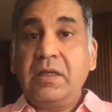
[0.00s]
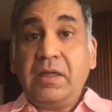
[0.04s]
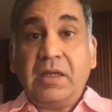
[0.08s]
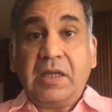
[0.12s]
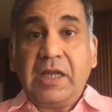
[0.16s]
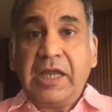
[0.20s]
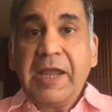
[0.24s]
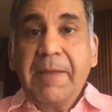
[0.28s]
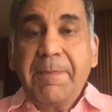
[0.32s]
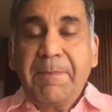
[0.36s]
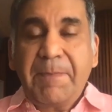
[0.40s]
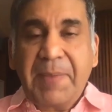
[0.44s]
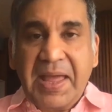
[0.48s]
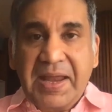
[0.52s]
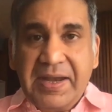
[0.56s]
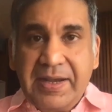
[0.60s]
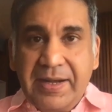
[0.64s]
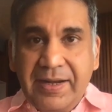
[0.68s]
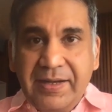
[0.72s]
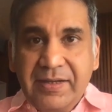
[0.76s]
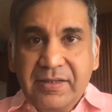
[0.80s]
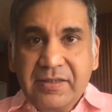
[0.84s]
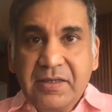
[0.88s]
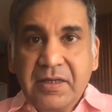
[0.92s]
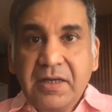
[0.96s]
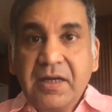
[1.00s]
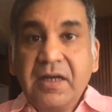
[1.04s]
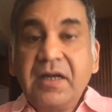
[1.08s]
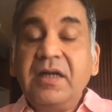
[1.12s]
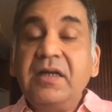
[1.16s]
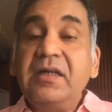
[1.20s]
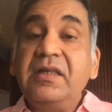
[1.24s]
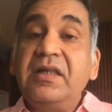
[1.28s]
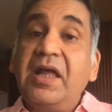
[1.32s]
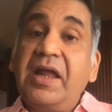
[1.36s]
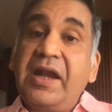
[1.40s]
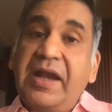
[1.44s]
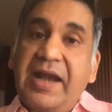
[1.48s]
He panicked.
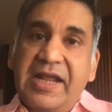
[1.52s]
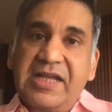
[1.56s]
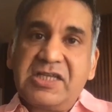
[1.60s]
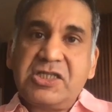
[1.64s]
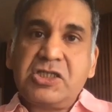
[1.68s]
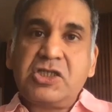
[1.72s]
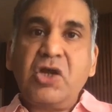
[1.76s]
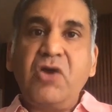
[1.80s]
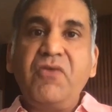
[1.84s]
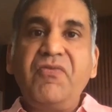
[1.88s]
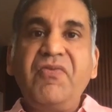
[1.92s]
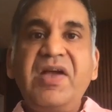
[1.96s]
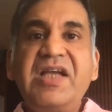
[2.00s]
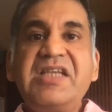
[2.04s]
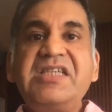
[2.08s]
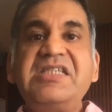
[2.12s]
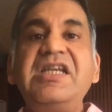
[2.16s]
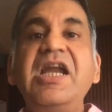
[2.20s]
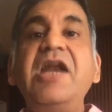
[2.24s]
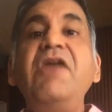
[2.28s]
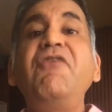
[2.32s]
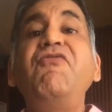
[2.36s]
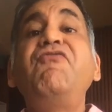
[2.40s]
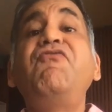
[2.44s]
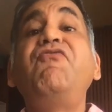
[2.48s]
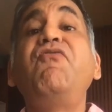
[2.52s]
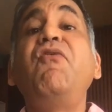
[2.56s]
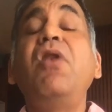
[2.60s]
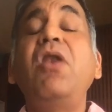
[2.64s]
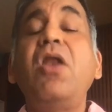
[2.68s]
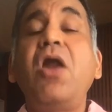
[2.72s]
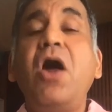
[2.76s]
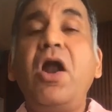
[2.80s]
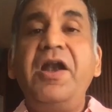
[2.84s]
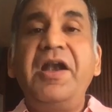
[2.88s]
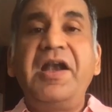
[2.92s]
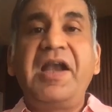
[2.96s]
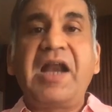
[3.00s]
The rest of us did
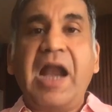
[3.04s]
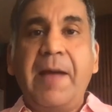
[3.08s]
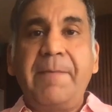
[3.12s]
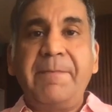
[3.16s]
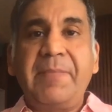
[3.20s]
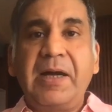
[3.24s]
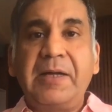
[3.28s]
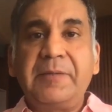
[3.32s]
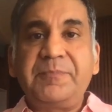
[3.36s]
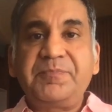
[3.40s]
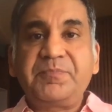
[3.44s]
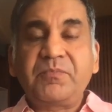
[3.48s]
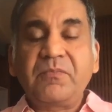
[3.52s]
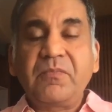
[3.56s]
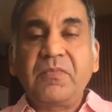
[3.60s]
full-on drama.